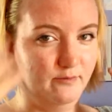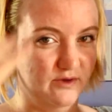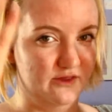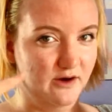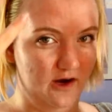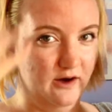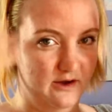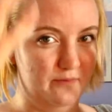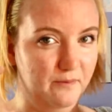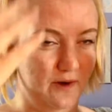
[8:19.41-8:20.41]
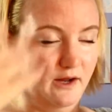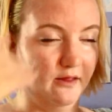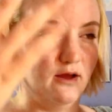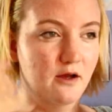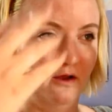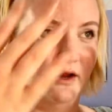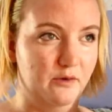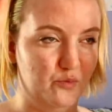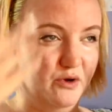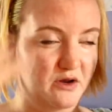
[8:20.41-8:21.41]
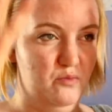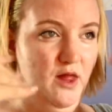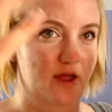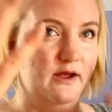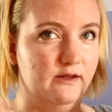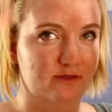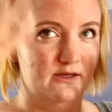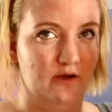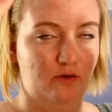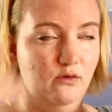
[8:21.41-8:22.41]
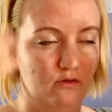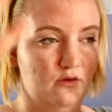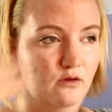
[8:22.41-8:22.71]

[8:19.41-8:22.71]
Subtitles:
but they're already pretty long and pretty black, so